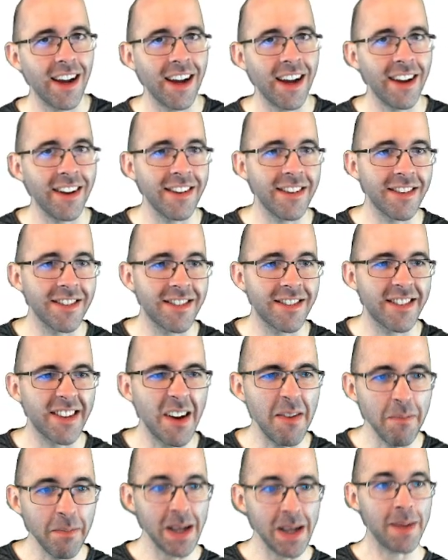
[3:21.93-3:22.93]
And
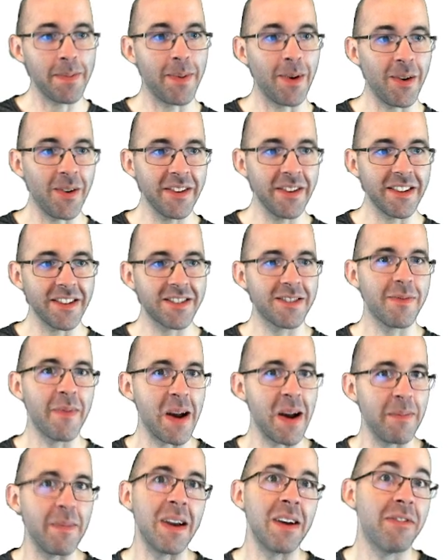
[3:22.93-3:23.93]
some people, this
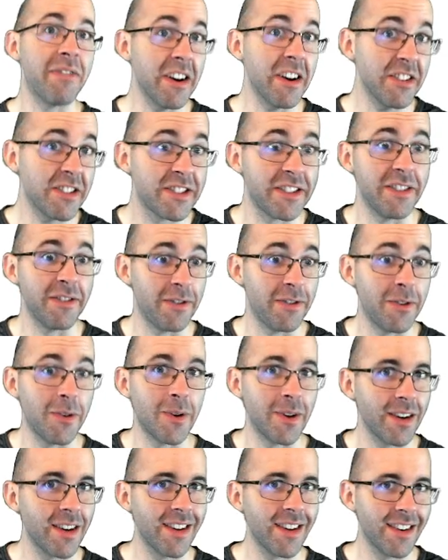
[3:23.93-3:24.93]
might be a function
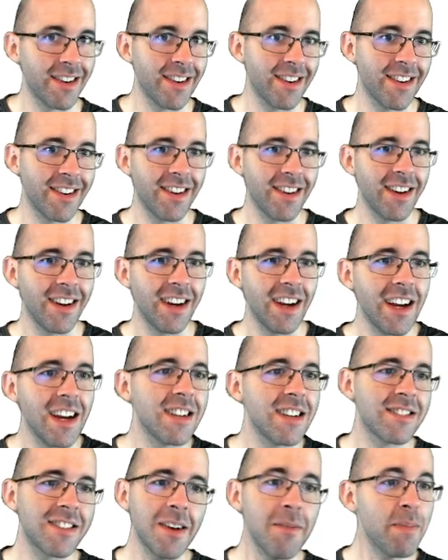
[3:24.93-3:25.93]
for.
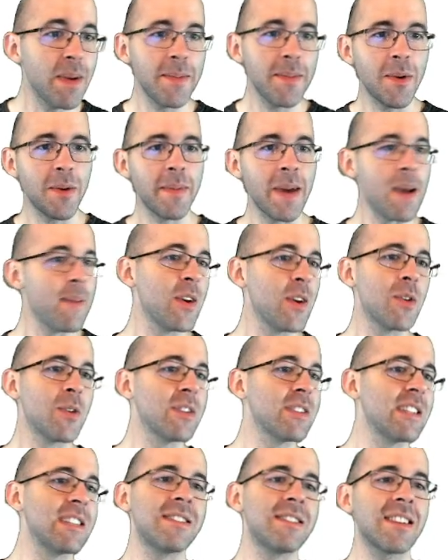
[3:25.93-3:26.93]
Some people, maybe you're
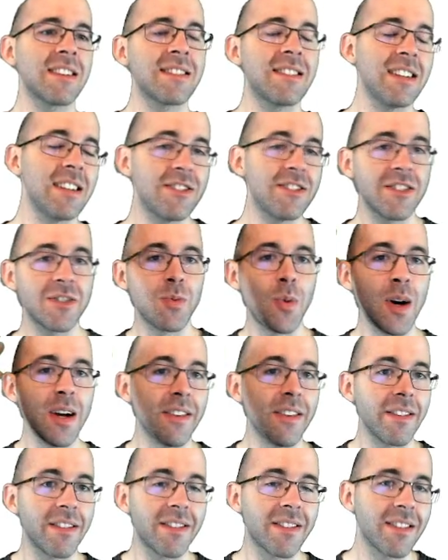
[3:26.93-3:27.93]
only 60 inches
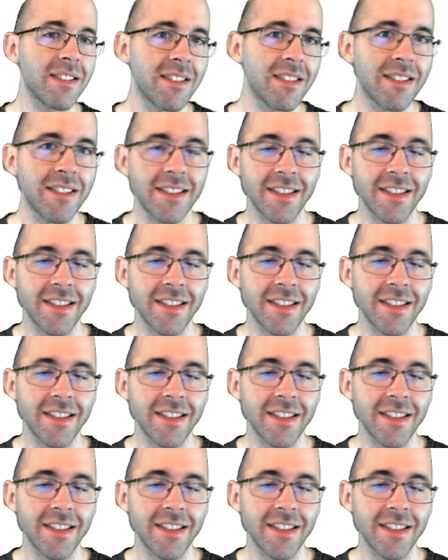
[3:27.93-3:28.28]
once.